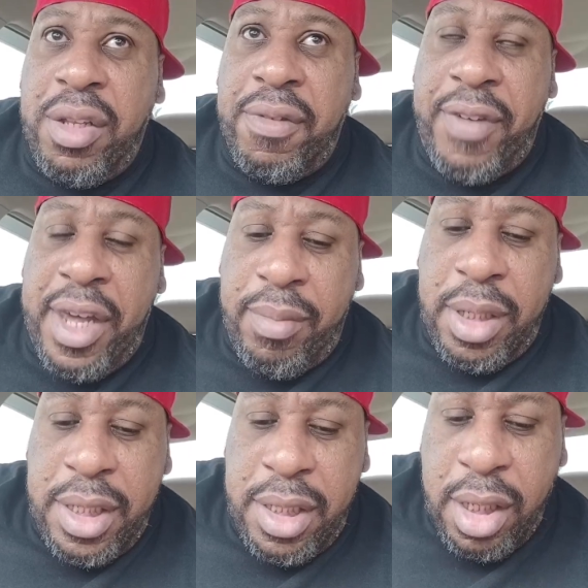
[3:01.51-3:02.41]

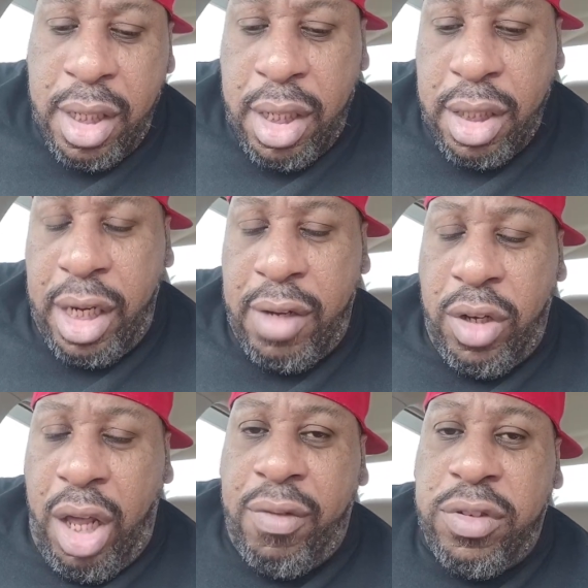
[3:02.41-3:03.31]
families that have
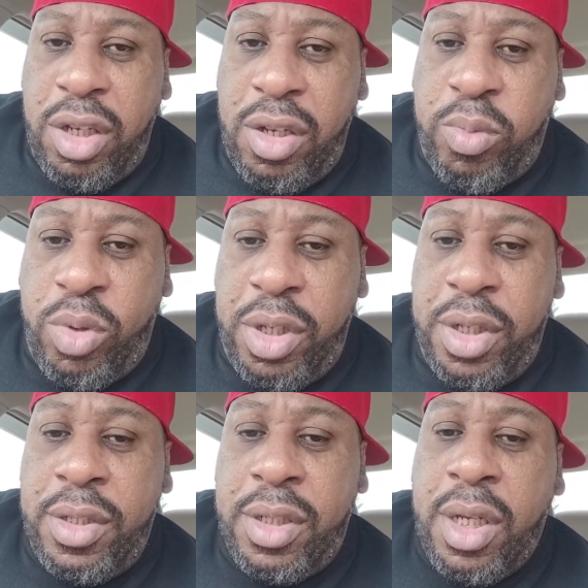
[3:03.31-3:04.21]
lost loved
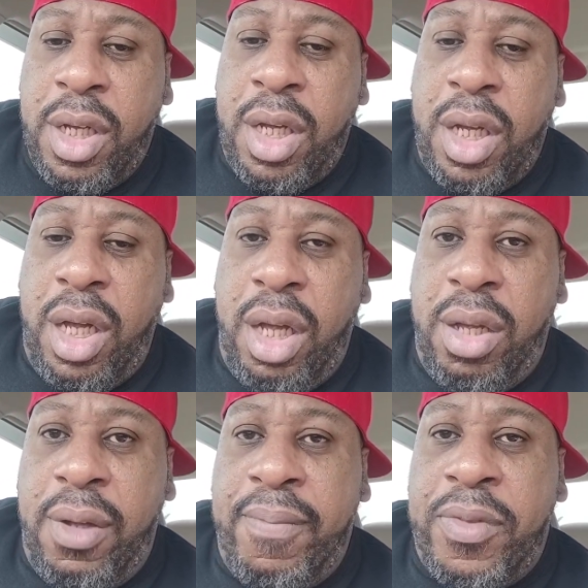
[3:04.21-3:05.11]
ones.
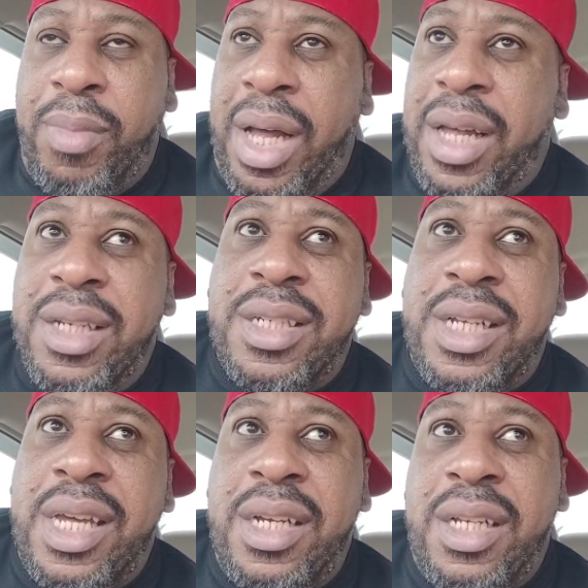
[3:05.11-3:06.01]
Um, my
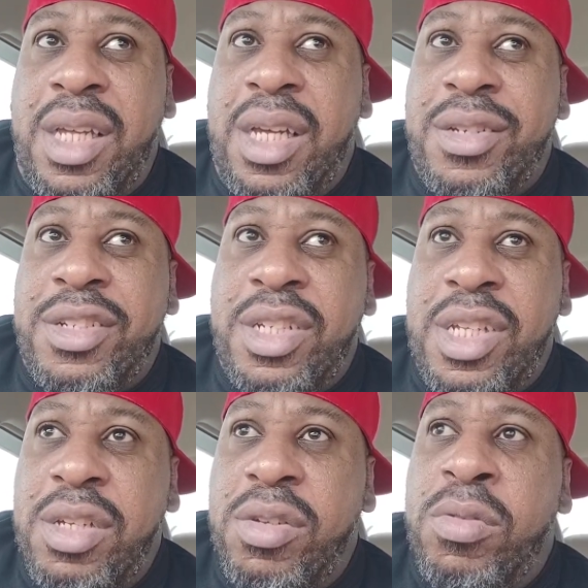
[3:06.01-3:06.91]
understanding, they are
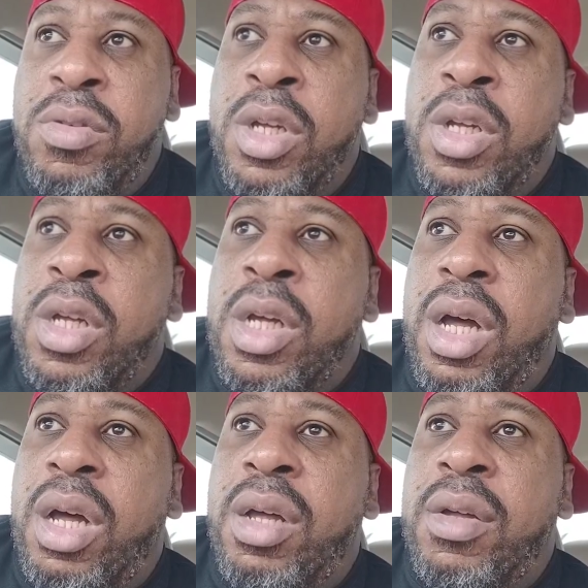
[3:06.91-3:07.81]
still
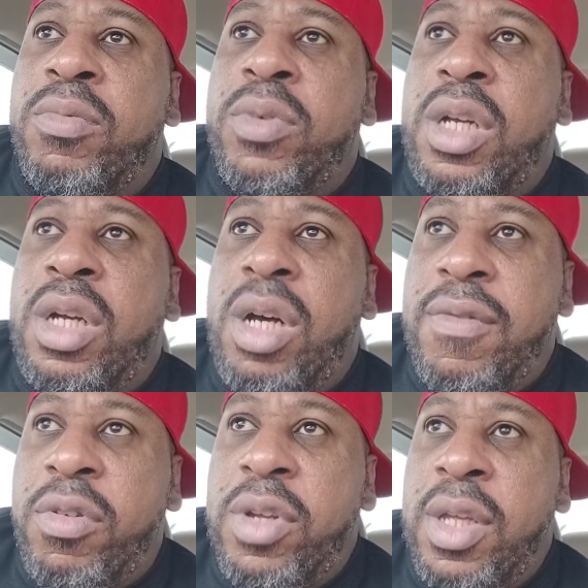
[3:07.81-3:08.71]
uh,
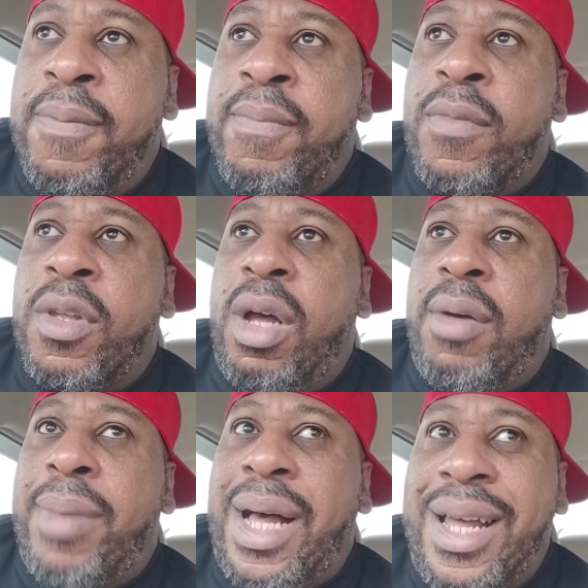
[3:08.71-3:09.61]
recovering uh,
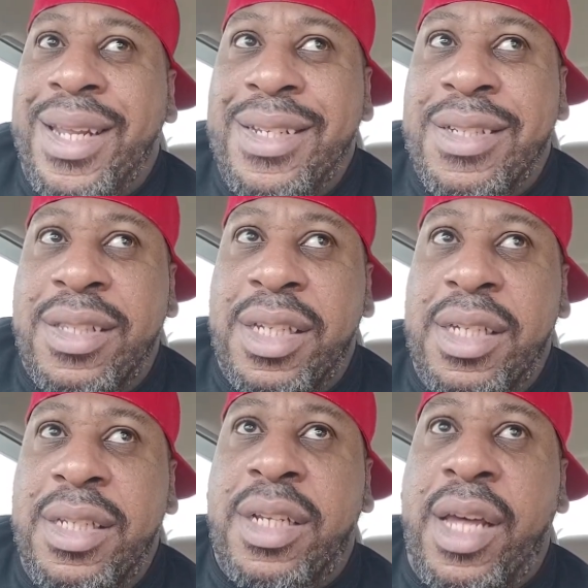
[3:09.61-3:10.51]
bodies and
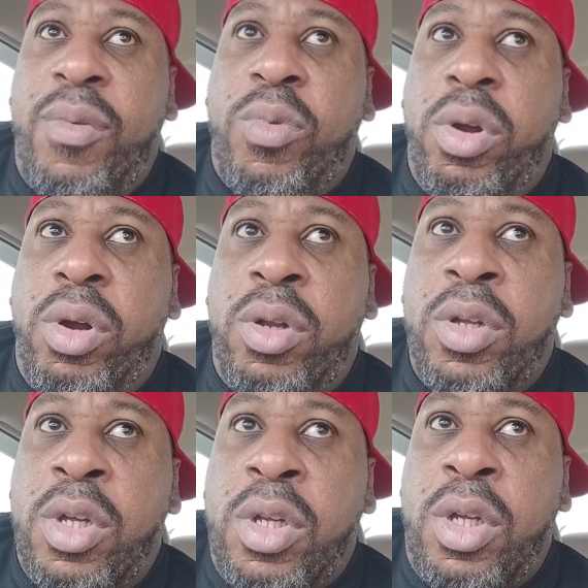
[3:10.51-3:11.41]
things that were
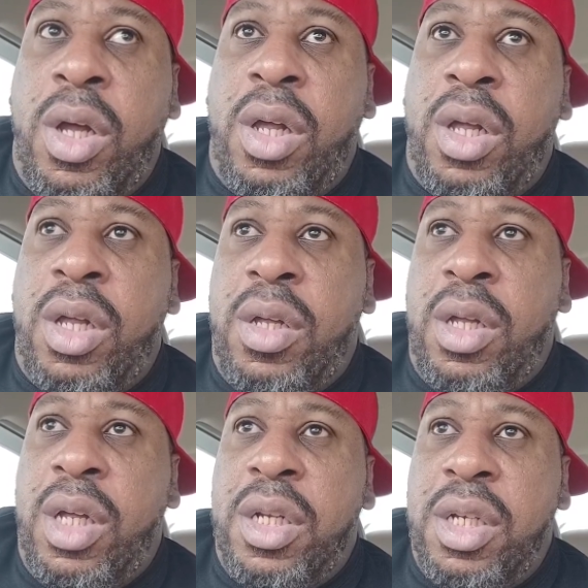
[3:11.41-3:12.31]
uh,
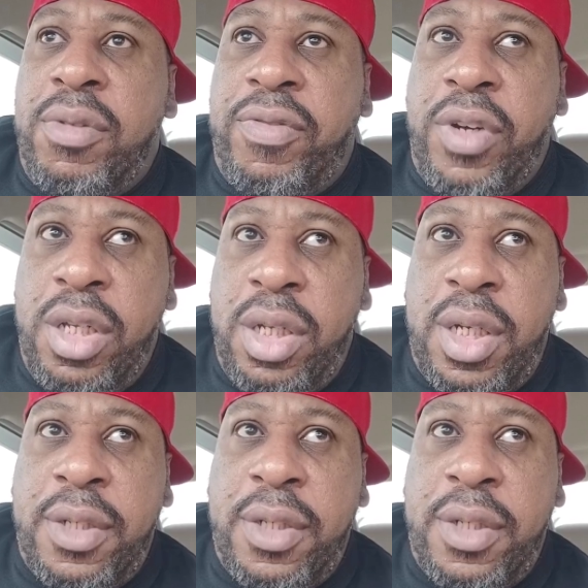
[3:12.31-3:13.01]
under the flood,